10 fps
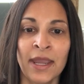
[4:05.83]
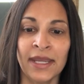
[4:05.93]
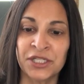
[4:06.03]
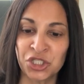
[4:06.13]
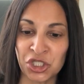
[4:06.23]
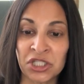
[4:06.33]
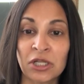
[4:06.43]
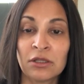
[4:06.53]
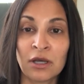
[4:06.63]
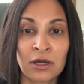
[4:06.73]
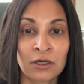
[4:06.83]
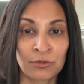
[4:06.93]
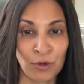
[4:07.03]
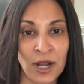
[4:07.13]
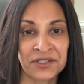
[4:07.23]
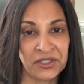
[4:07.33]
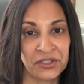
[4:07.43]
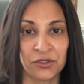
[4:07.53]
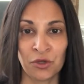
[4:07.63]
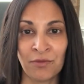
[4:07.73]
It's just a longer
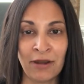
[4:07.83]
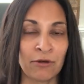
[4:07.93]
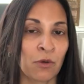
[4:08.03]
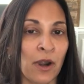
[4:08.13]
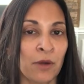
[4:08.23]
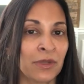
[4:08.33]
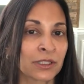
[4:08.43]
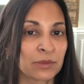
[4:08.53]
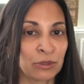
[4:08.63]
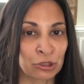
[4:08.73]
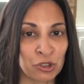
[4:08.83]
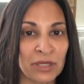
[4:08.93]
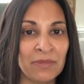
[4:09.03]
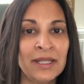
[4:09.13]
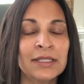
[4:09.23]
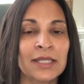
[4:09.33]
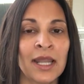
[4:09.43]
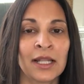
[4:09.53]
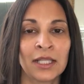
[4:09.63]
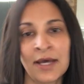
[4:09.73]
process, so you may require multiple treatments
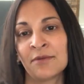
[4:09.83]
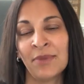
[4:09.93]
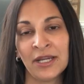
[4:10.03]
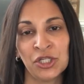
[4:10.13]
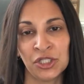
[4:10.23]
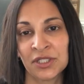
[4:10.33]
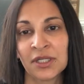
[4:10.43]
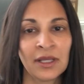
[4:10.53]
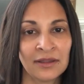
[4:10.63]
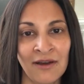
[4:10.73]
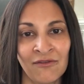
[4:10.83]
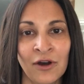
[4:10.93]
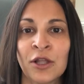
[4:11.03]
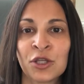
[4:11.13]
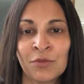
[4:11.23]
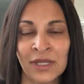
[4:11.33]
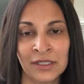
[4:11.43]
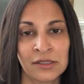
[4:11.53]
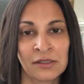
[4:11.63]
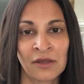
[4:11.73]
and a lot of patience to get that volume
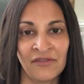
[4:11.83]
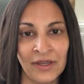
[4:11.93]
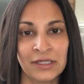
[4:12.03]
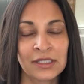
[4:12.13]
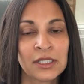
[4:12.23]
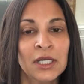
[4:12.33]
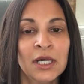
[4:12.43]
into the face.